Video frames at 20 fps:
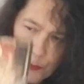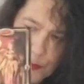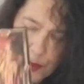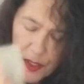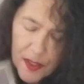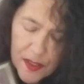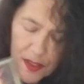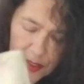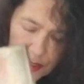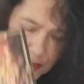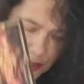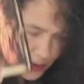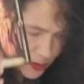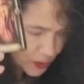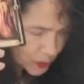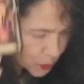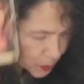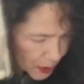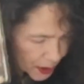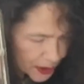this
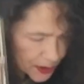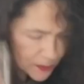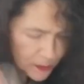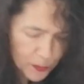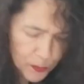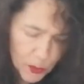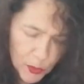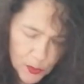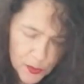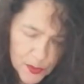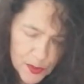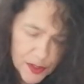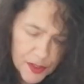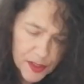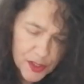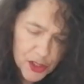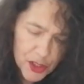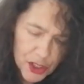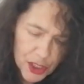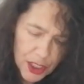Queen of
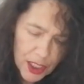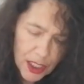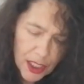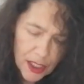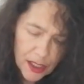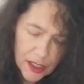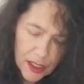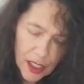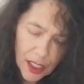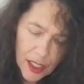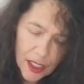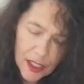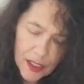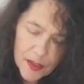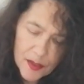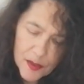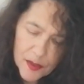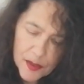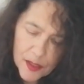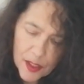Wands, she
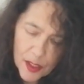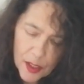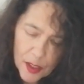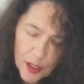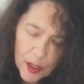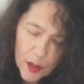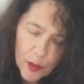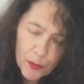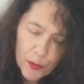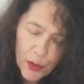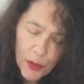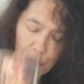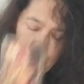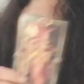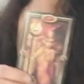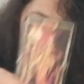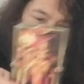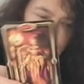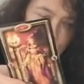has both